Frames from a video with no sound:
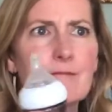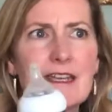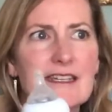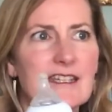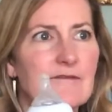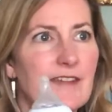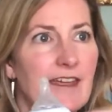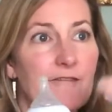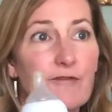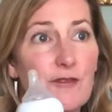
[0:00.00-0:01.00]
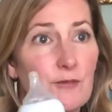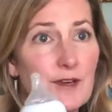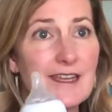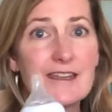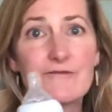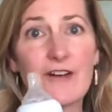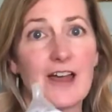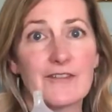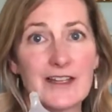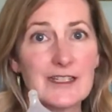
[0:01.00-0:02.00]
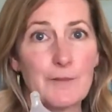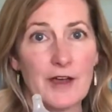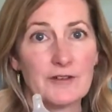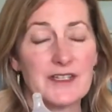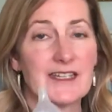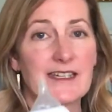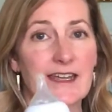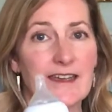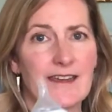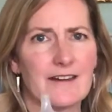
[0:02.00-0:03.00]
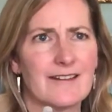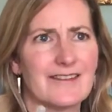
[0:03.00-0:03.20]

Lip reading: means if they have 3 5-ounce bottles at daycare,